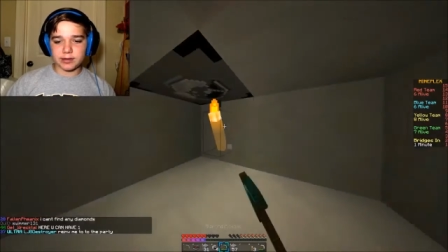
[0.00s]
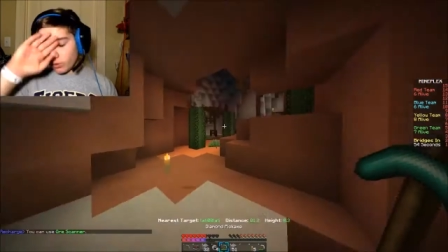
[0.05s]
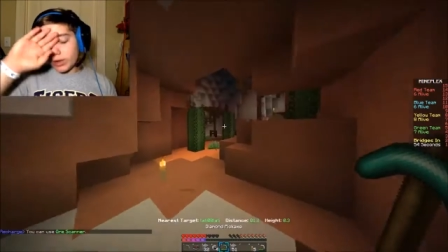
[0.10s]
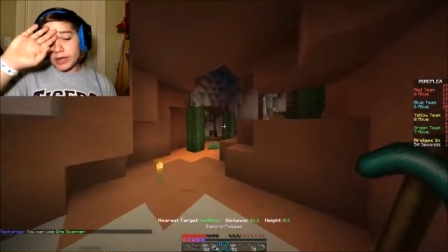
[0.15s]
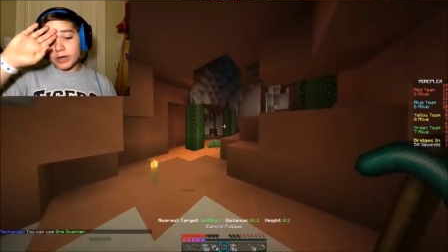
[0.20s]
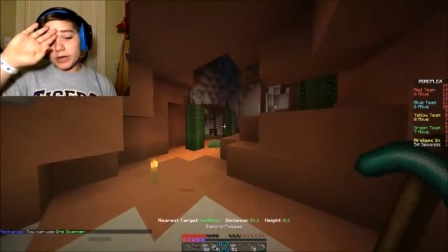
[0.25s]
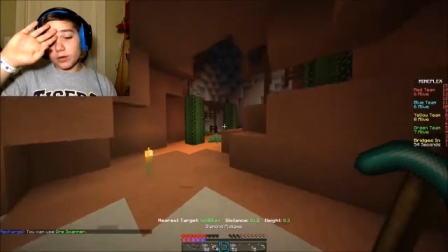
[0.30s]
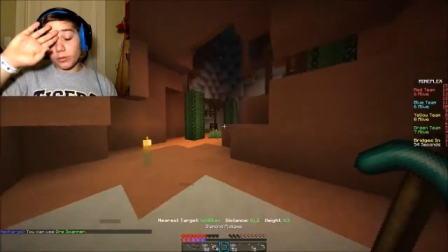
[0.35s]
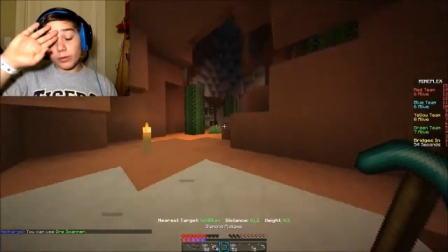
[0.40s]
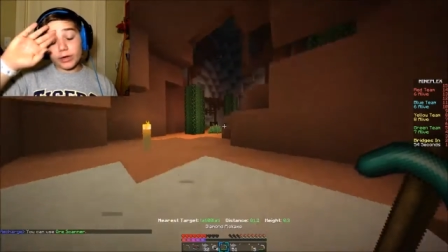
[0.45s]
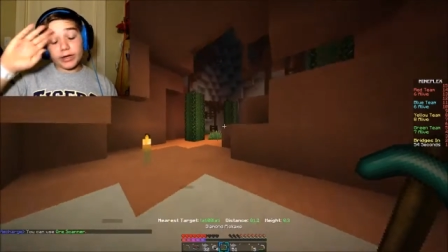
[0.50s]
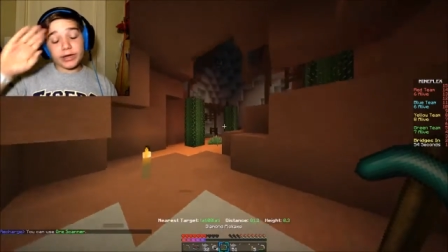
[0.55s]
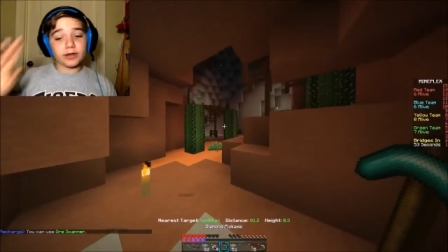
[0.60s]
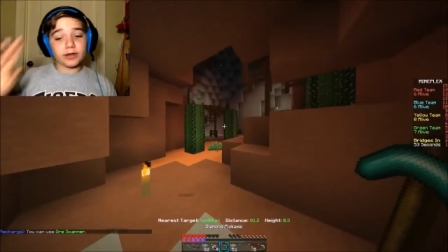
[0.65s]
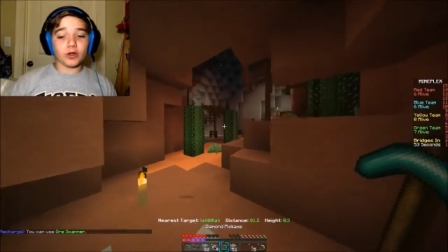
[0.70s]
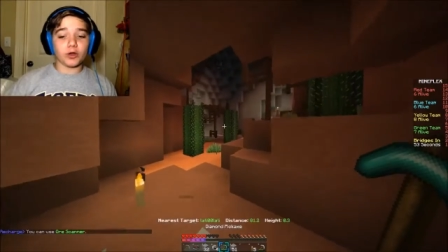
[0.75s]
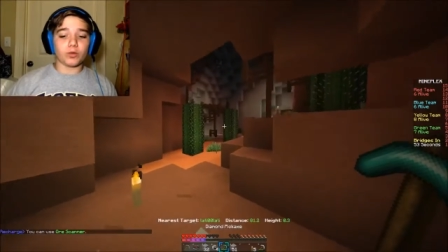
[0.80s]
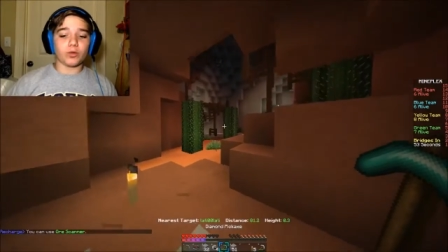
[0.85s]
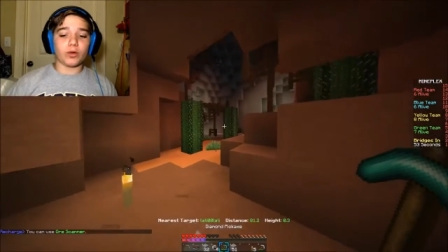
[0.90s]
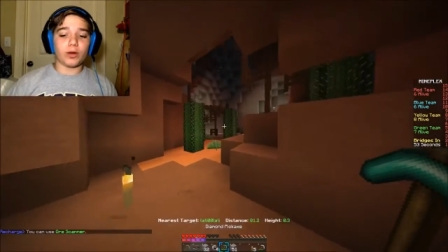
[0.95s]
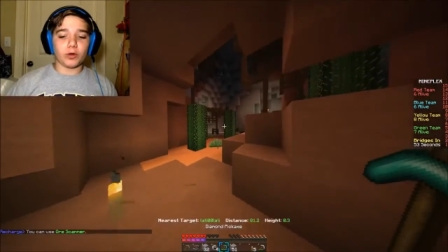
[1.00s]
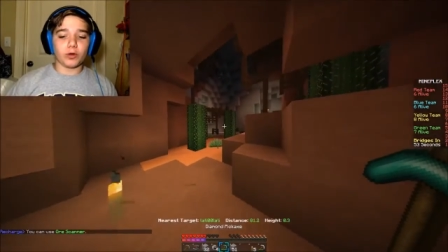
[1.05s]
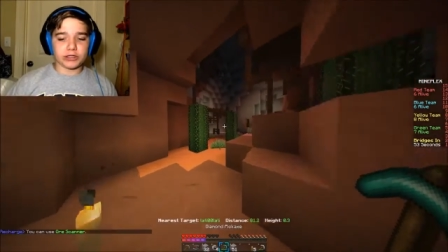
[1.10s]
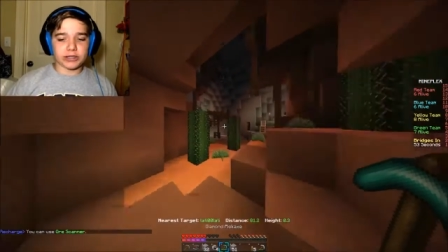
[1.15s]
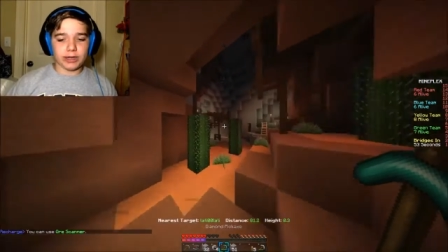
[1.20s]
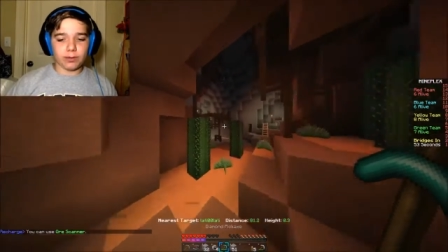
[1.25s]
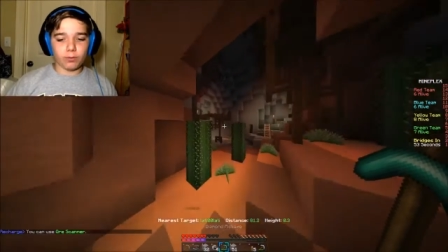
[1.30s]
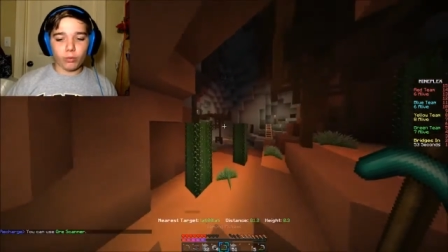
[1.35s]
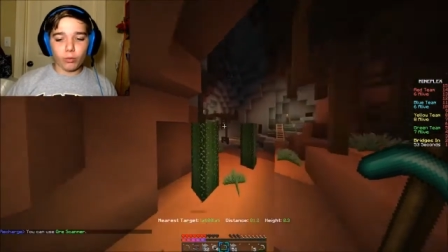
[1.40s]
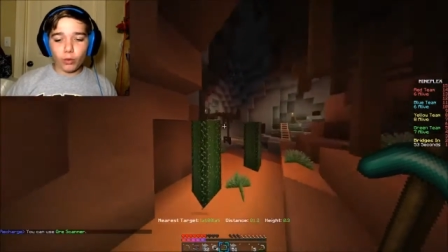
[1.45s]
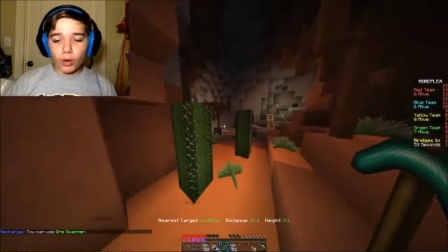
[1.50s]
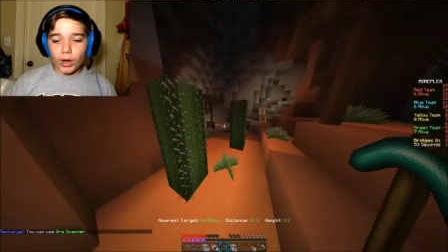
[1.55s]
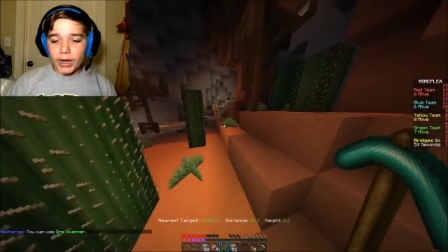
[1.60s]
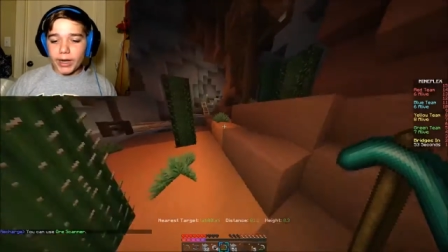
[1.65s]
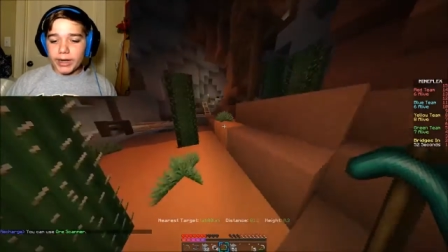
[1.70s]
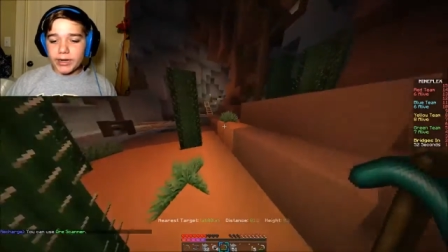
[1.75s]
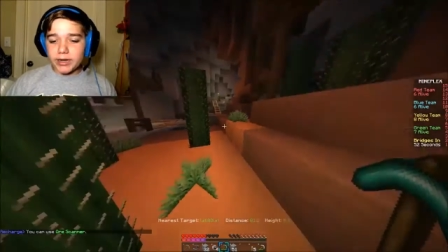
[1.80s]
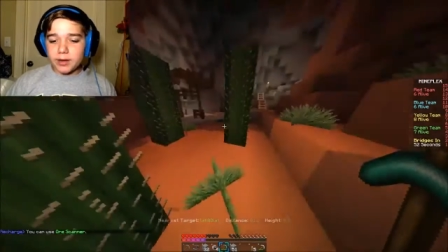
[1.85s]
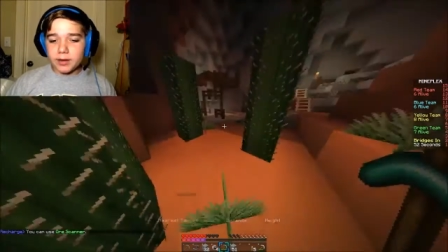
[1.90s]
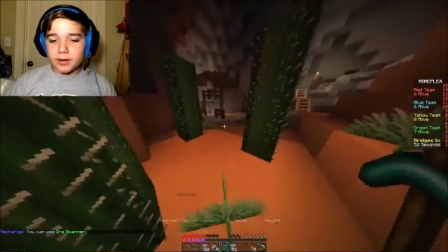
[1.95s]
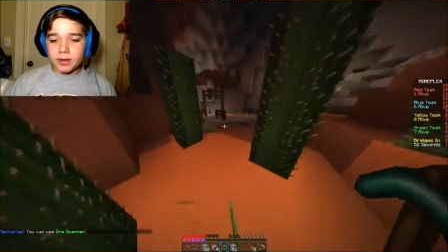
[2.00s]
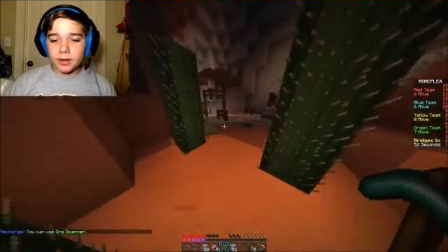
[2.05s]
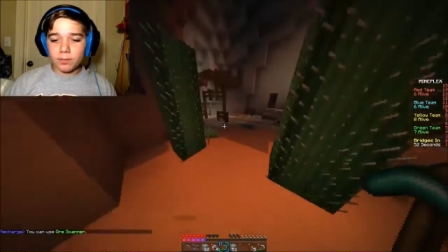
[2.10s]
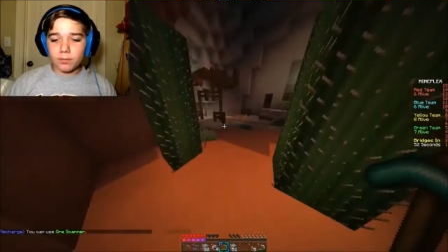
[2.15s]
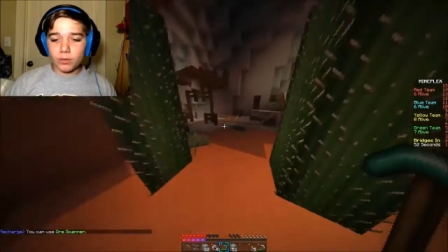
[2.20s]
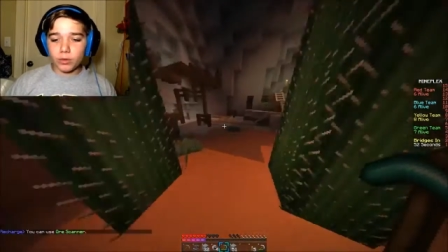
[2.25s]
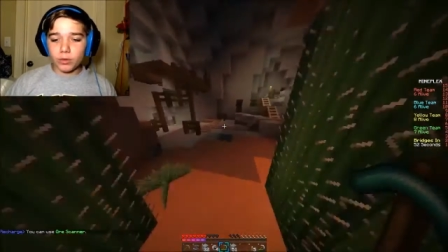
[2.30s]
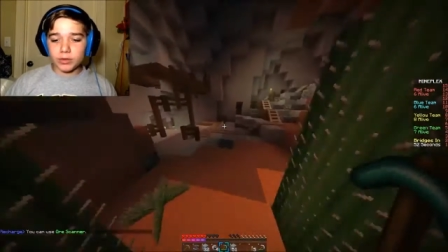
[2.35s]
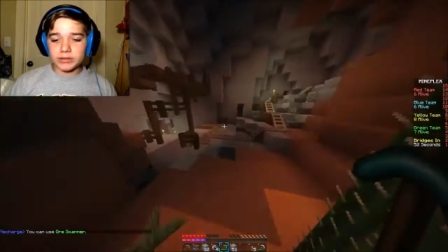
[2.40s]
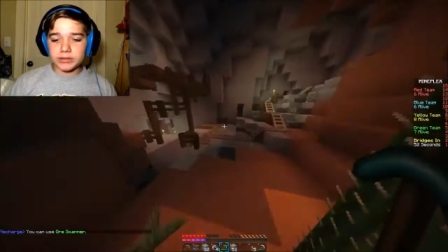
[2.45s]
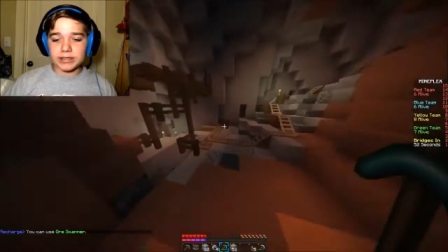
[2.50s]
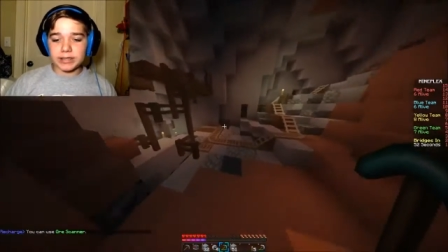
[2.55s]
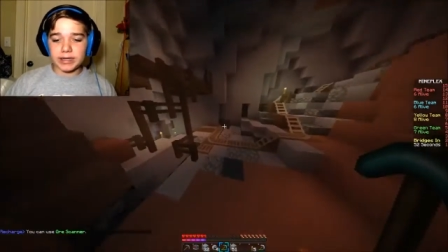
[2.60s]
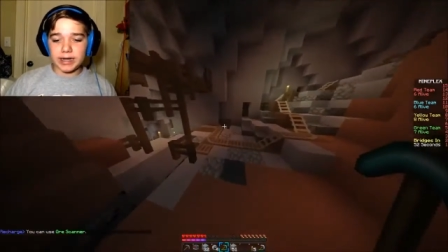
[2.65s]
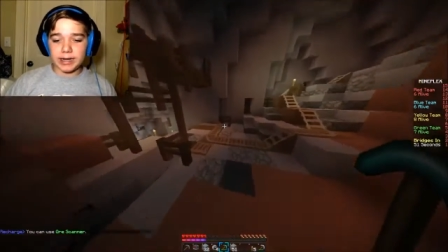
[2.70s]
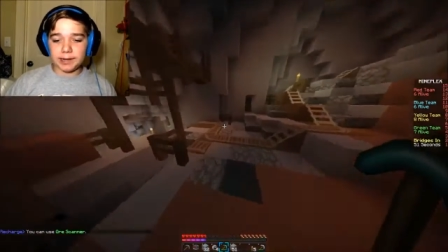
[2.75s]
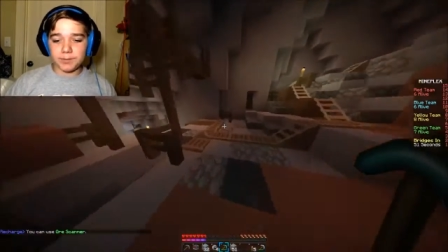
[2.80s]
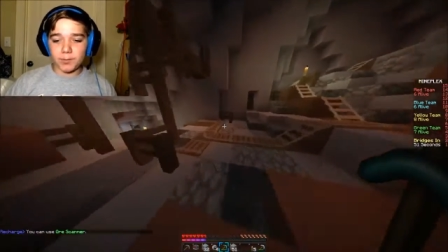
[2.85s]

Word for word: We need, to, we need to look one more time. One more time.